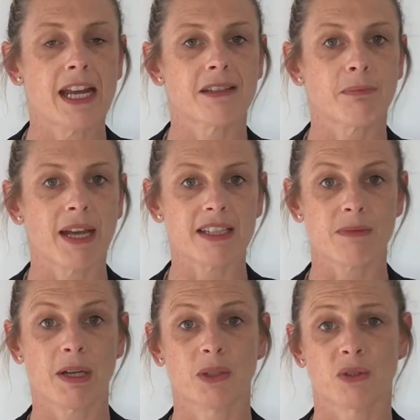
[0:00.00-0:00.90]
and
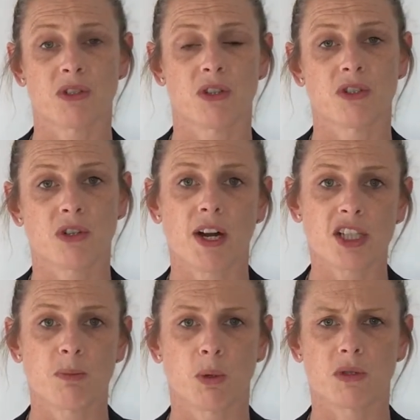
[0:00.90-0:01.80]
pets may also
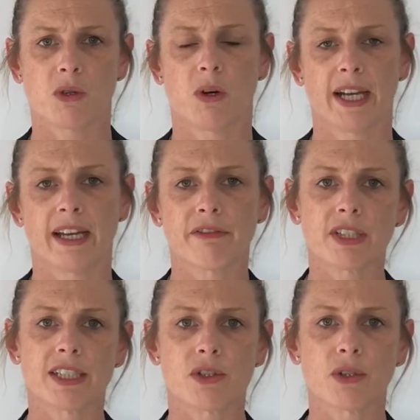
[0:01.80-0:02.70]
scratch boards quite
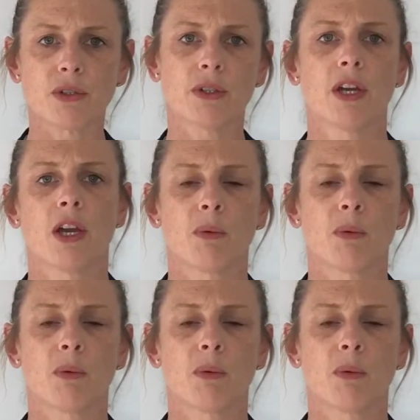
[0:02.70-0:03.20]
heavily too,